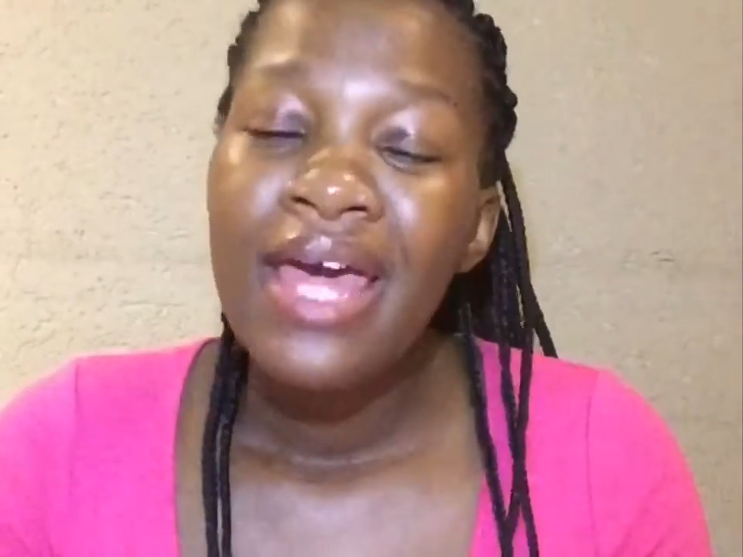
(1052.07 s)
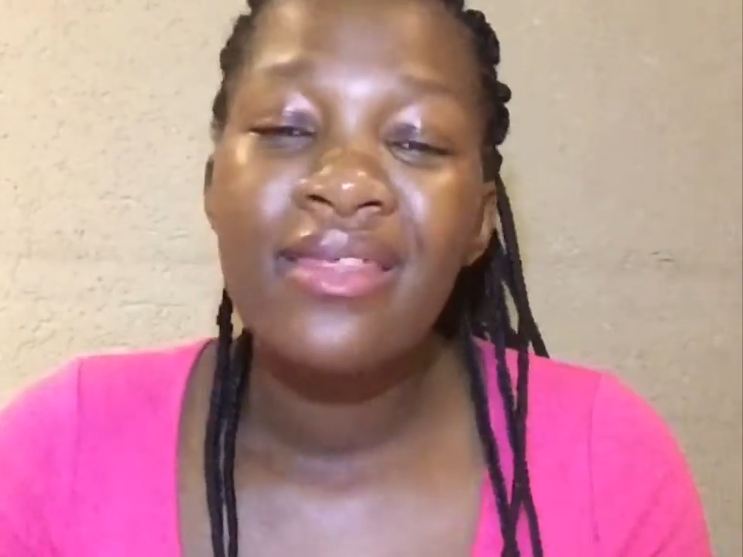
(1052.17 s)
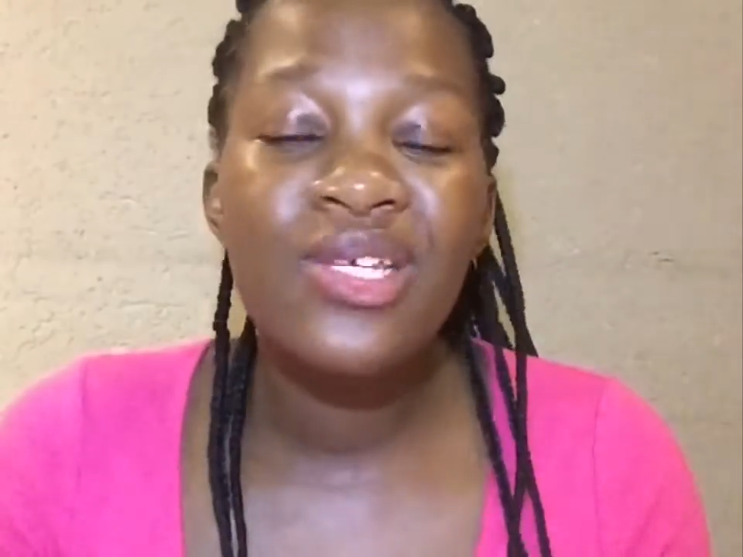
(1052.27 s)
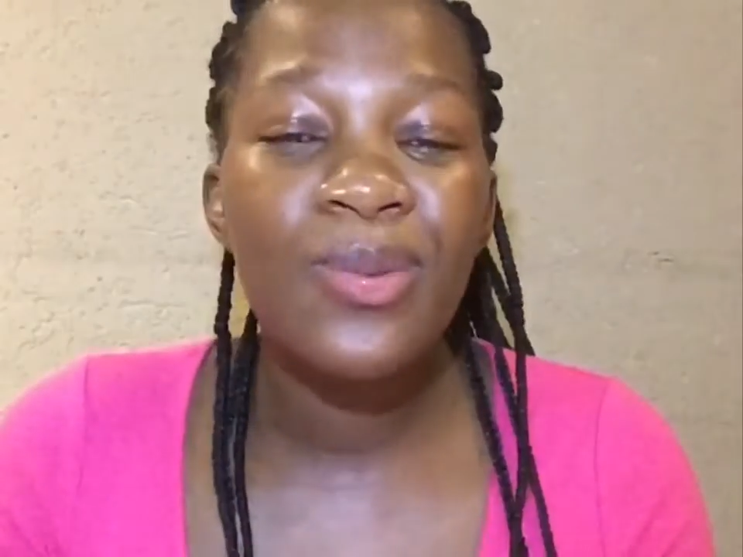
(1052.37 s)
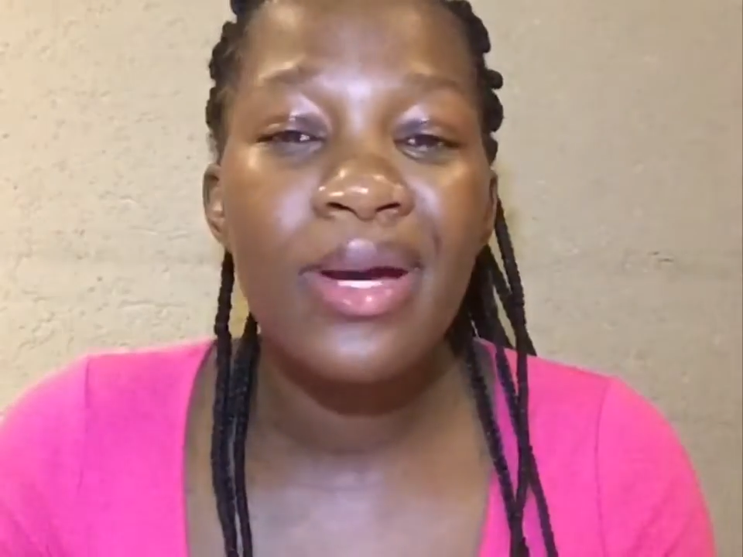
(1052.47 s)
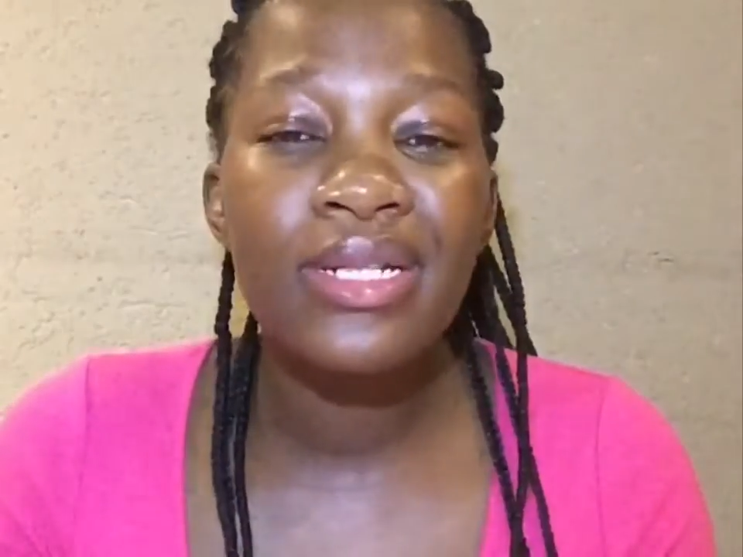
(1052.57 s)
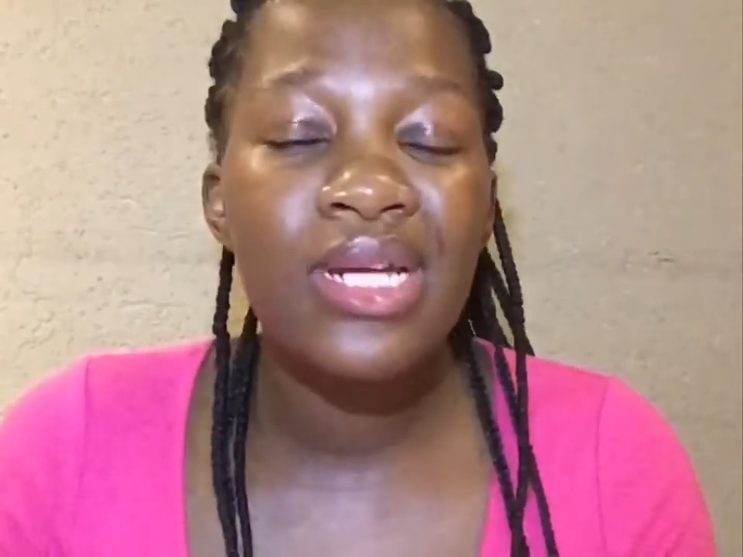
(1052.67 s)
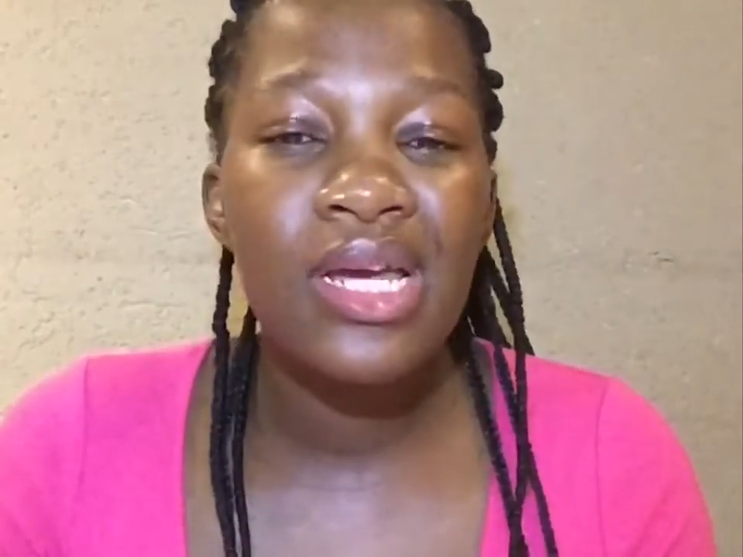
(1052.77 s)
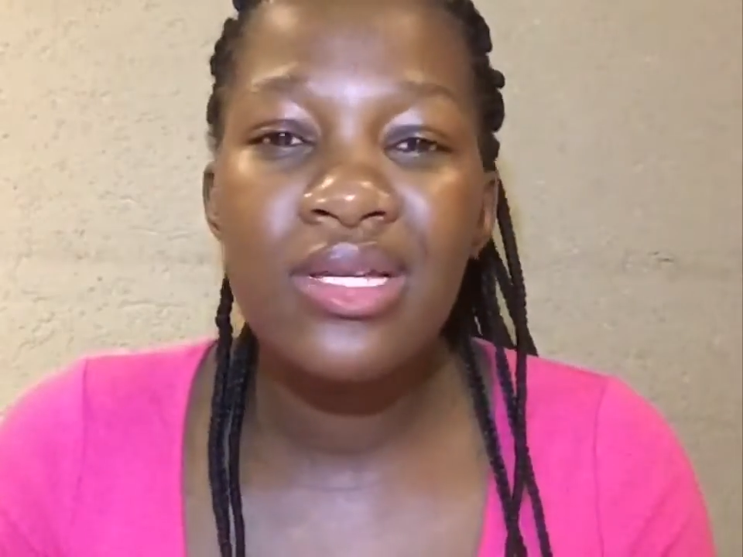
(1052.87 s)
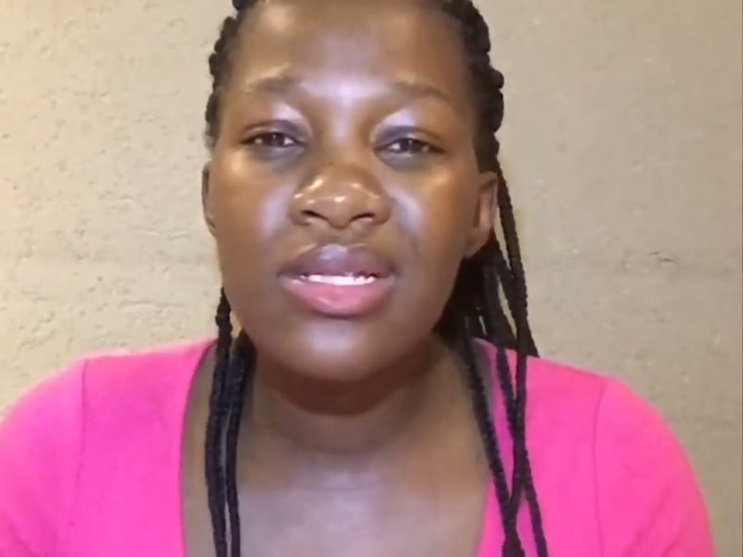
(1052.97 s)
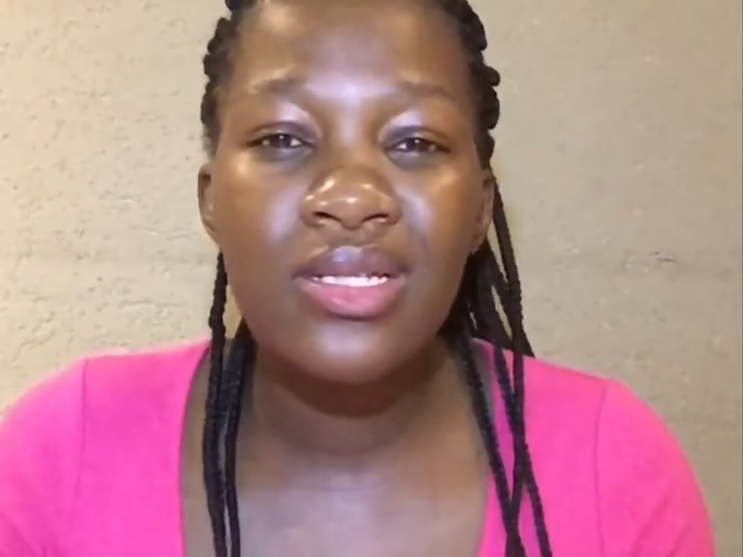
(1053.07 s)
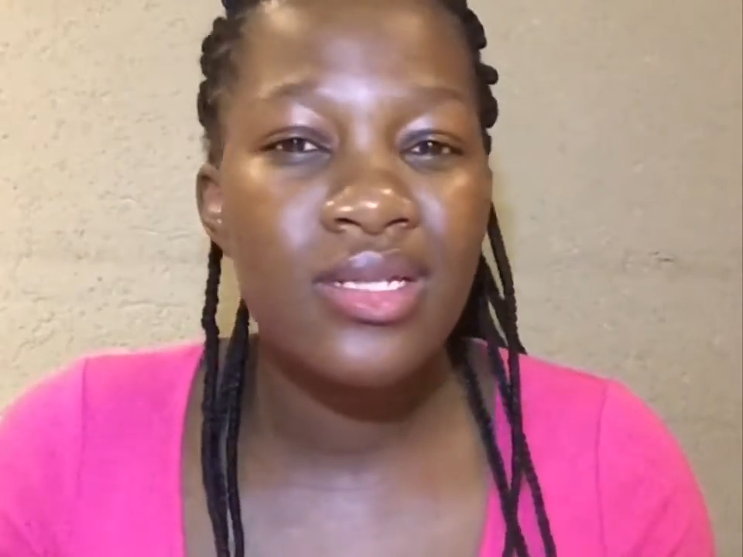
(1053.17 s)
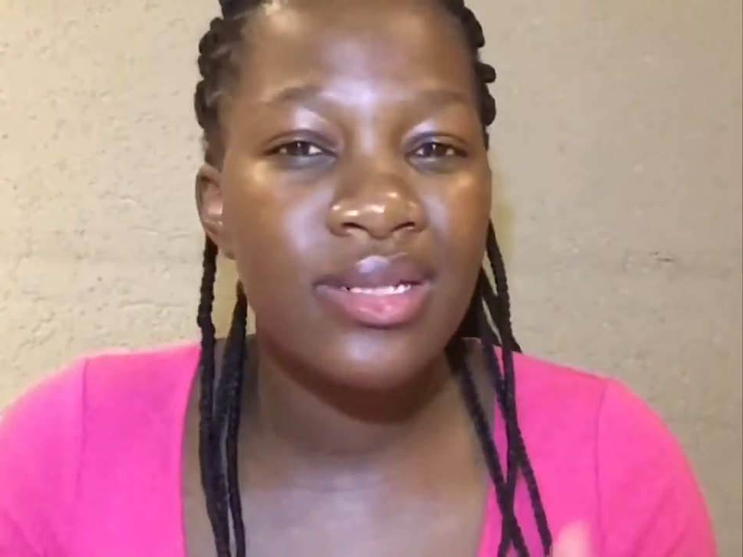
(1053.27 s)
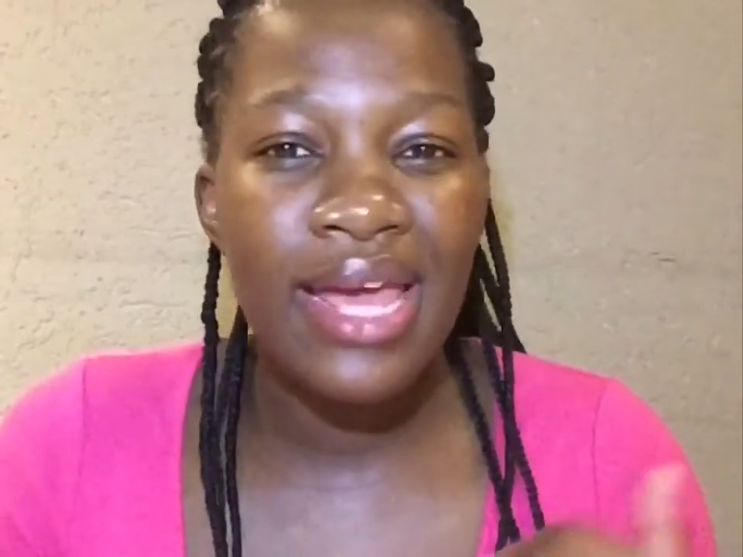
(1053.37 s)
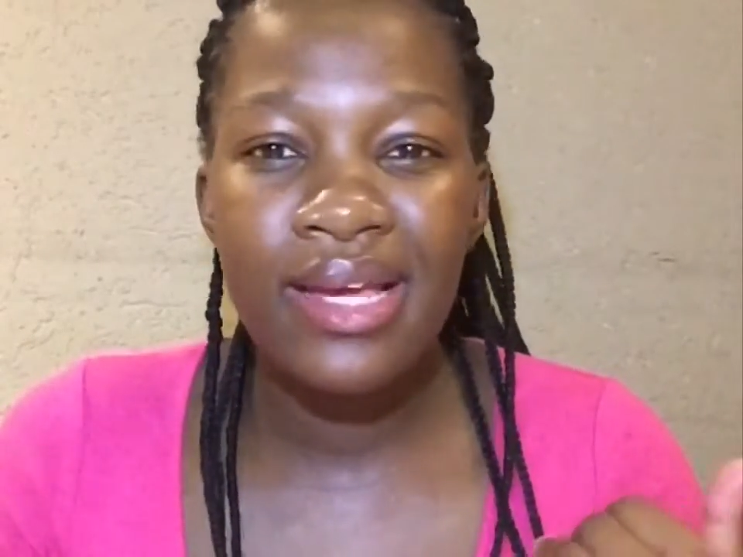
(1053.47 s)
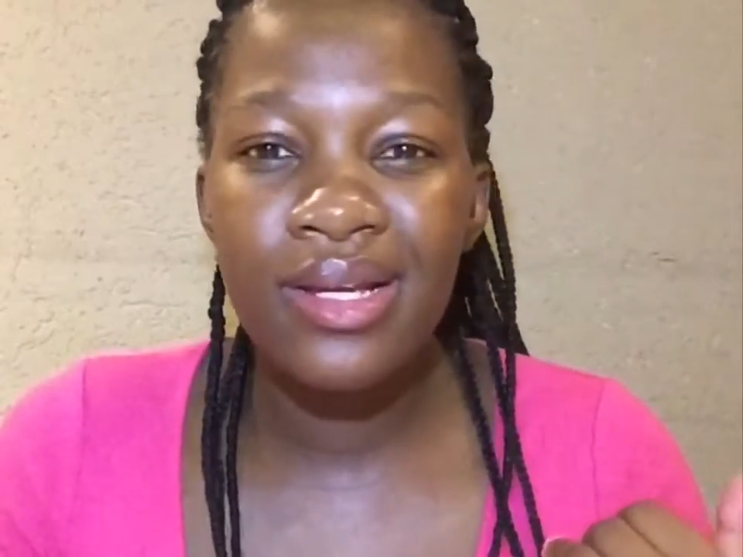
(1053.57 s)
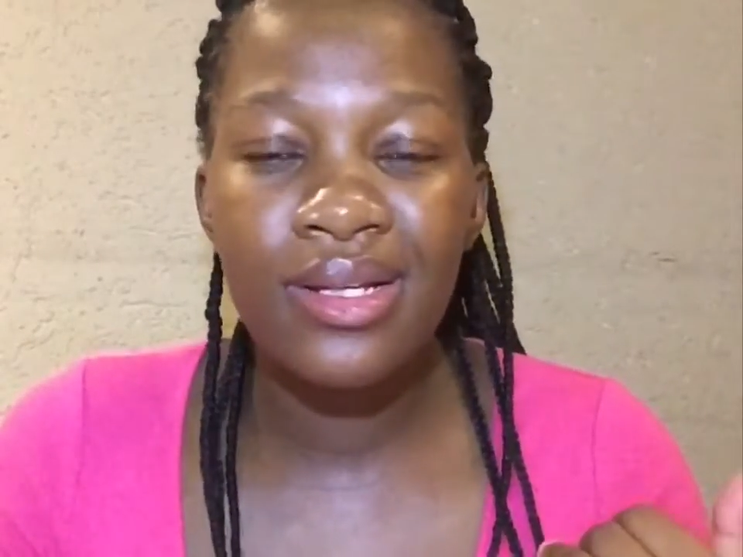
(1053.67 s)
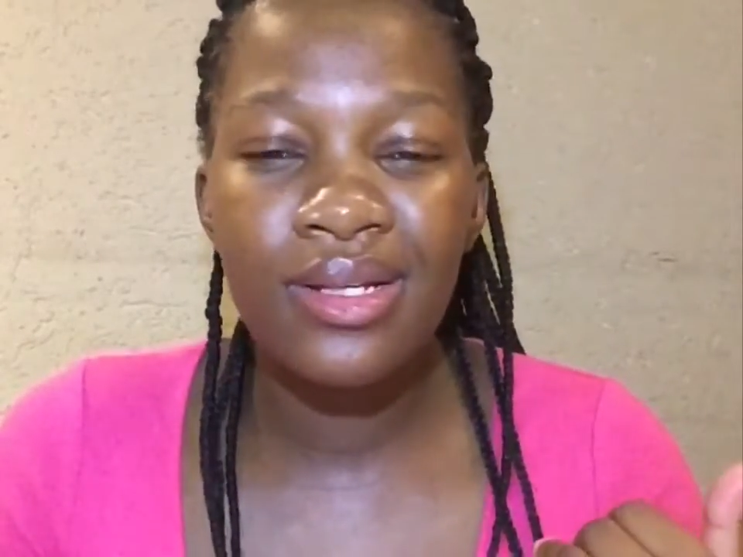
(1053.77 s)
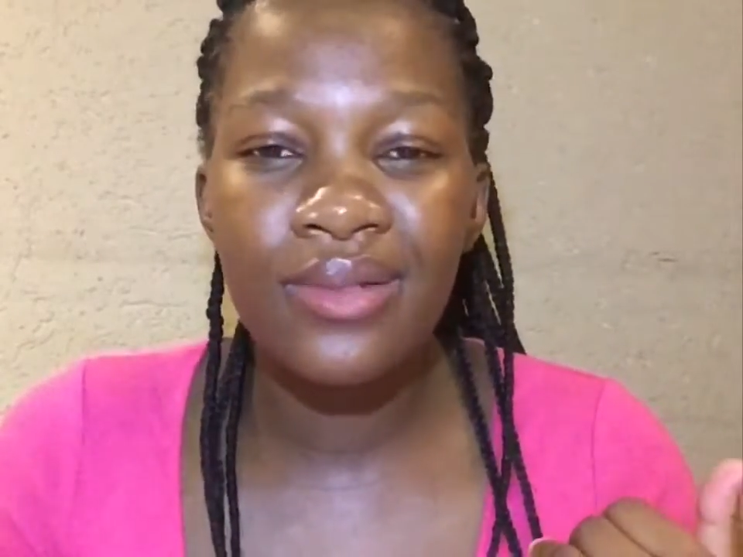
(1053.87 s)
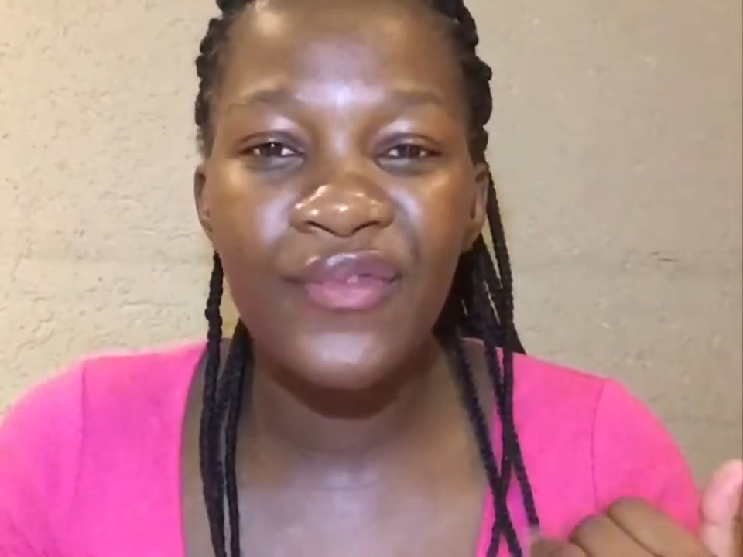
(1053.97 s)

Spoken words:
this one is like